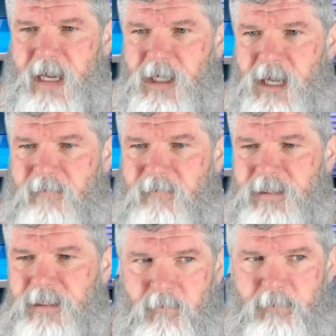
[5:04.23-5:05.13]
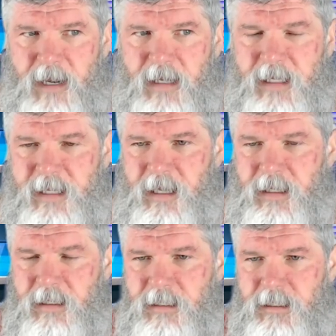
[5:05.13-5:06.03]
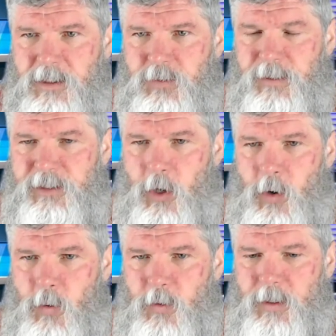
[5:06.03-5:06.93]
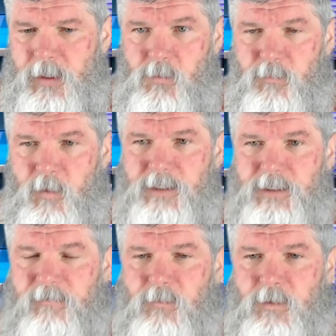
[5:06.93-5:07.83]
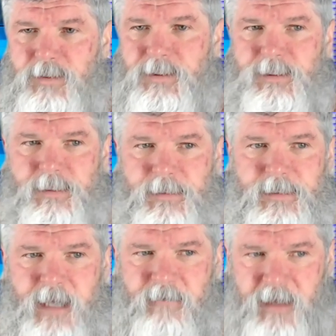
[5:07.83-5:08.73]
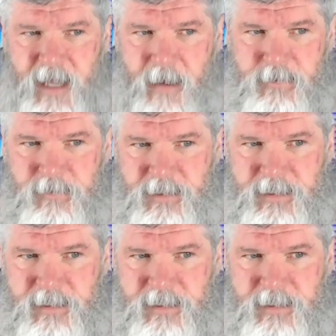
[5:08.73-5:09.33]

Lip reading: and left Balaklia to its own, with Russian forces having captured